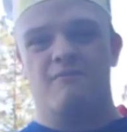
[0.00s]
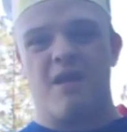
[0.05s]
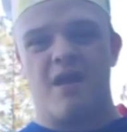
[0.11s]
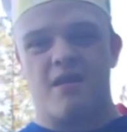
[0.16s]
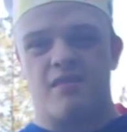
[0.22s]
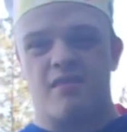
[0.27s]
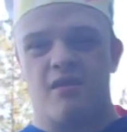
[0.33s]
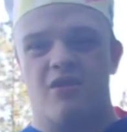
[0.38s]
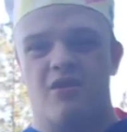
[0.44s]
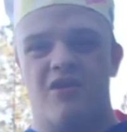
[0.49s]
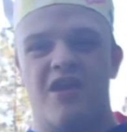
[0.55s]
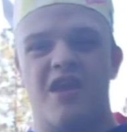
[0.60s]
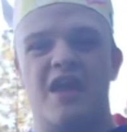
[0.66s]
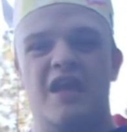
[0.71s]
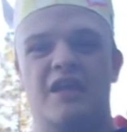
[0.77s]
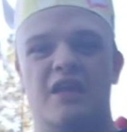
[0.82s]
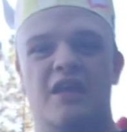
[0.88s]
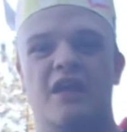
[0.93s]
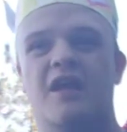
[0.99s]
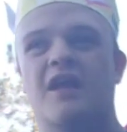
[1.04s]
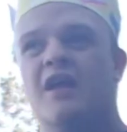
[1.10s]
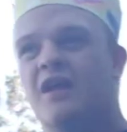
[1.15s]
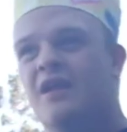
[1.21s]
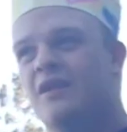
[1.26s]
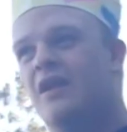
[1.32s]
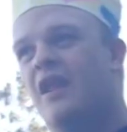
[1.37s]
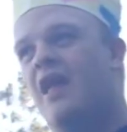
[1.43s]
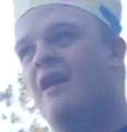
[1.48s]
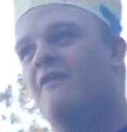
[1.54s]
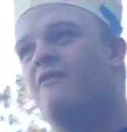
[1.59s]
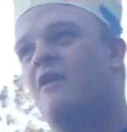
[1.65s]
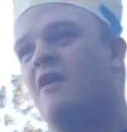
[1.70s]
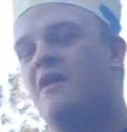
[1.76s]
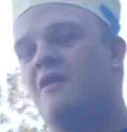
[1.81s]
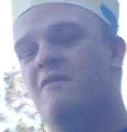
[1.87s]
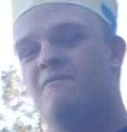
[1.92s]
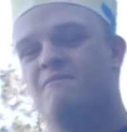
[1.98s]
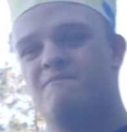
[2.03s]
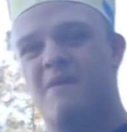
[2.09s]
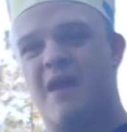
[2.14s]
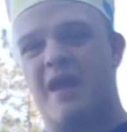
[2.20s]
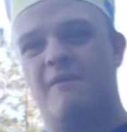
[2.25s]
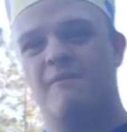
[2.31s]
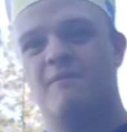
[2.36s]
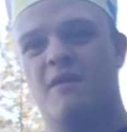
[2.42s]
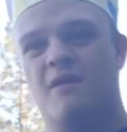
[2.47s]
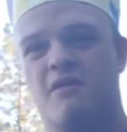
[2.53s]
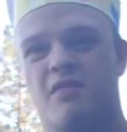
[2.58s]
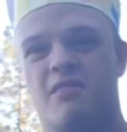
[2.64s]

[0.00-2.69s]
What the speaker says: master any lava magma